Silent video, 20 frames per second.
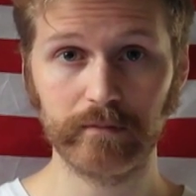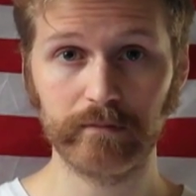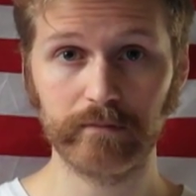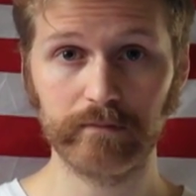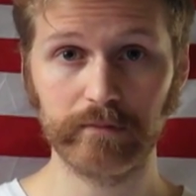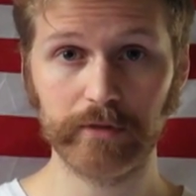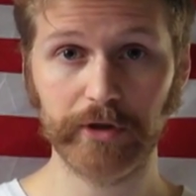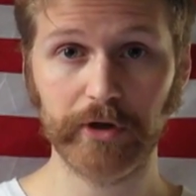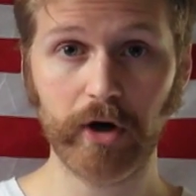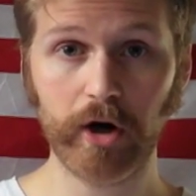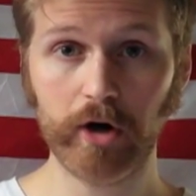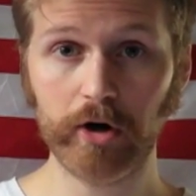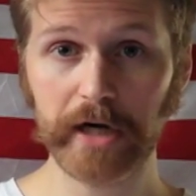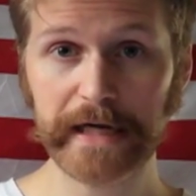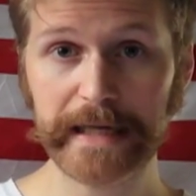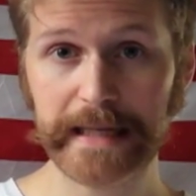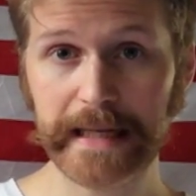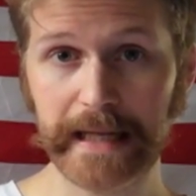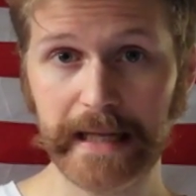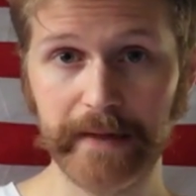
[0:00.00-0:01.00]
You're
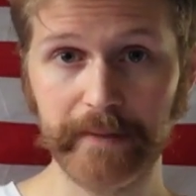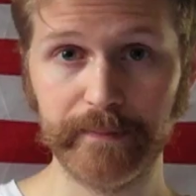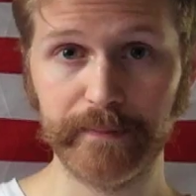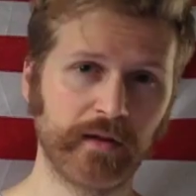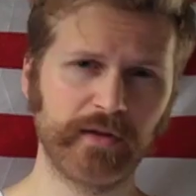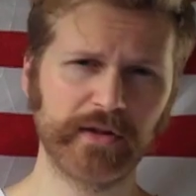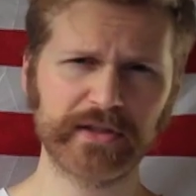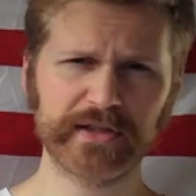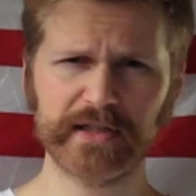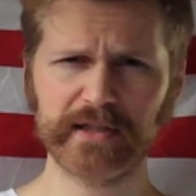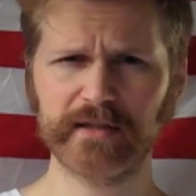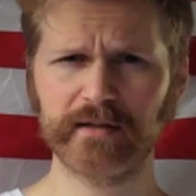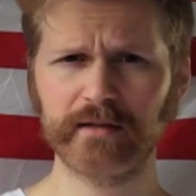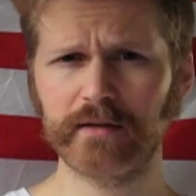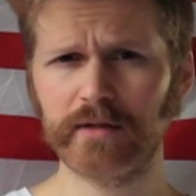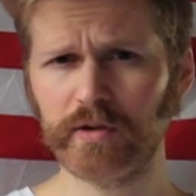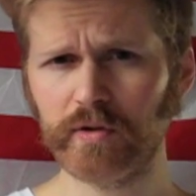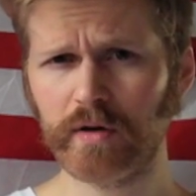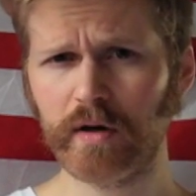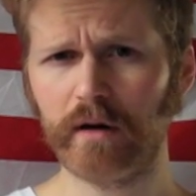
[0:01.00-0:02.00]
already dead. This thing that
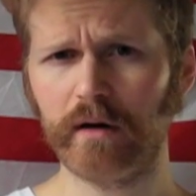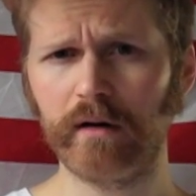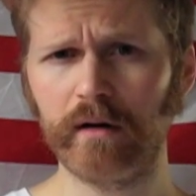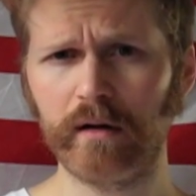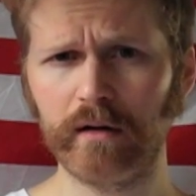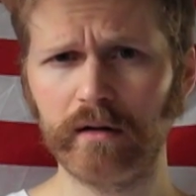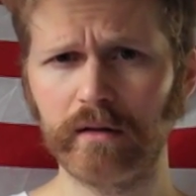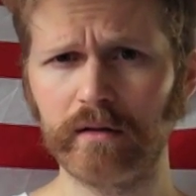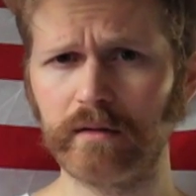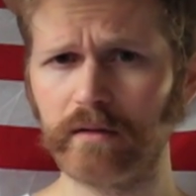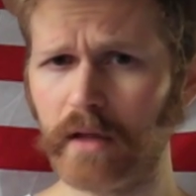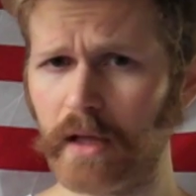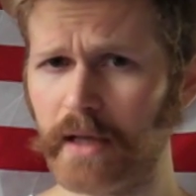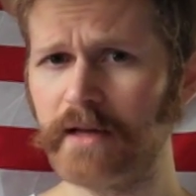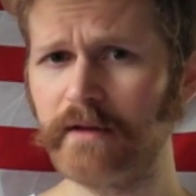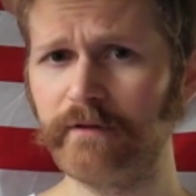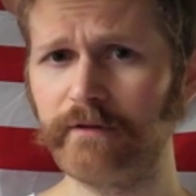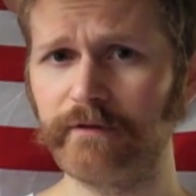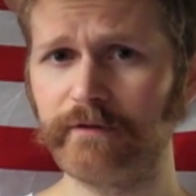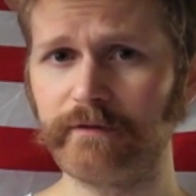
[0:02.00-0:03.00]
you call
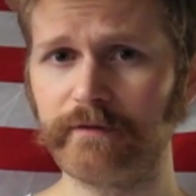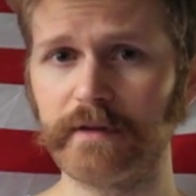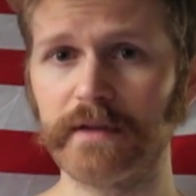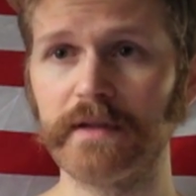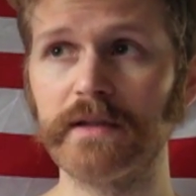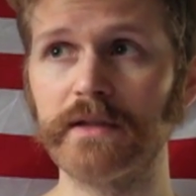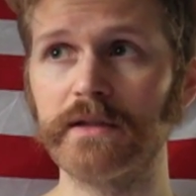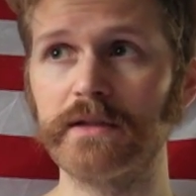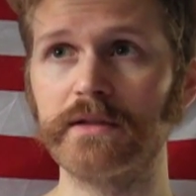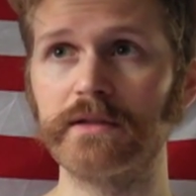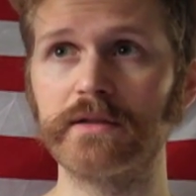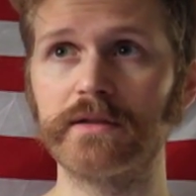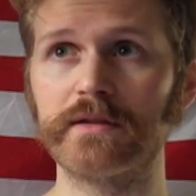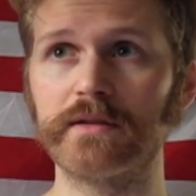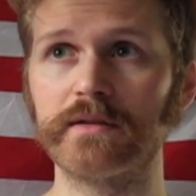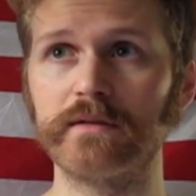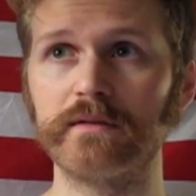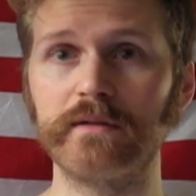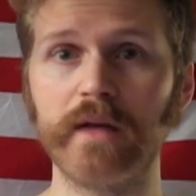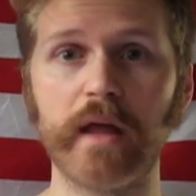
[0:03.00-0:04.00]
life is
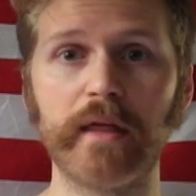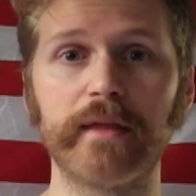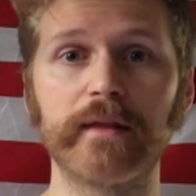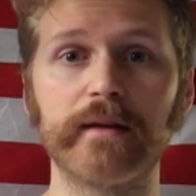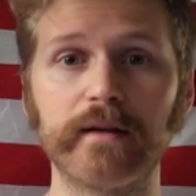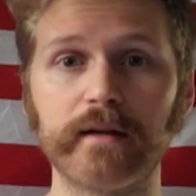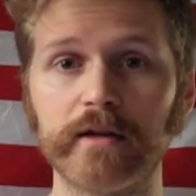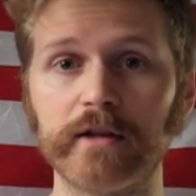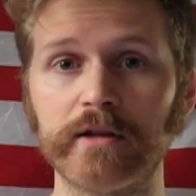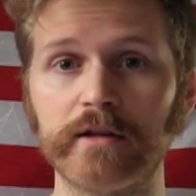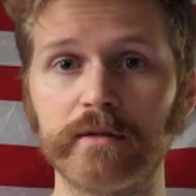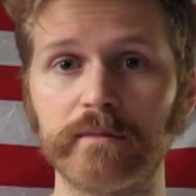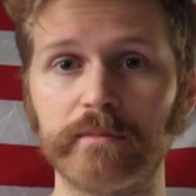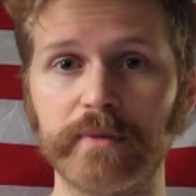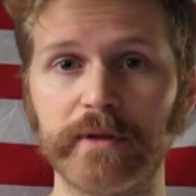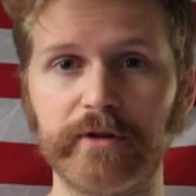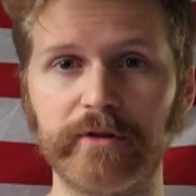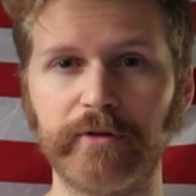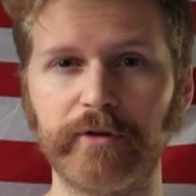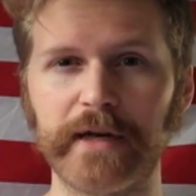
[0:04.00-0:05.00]
nothing but
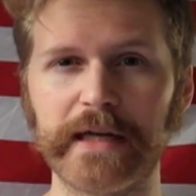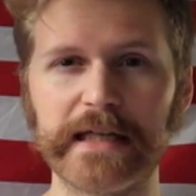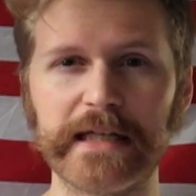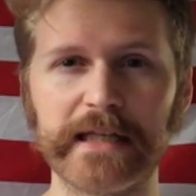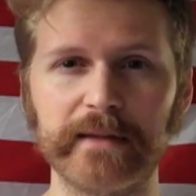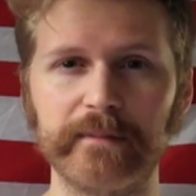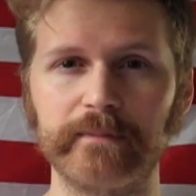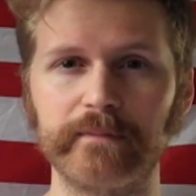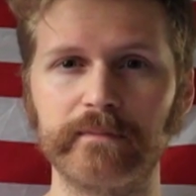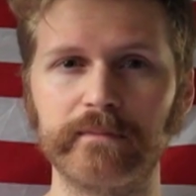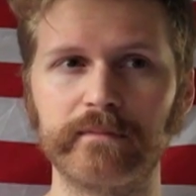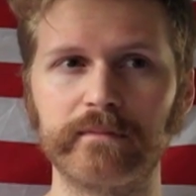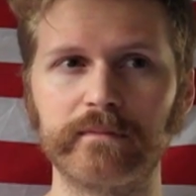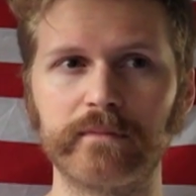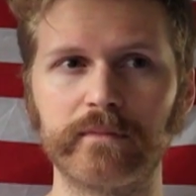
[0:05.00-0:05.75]
a dream.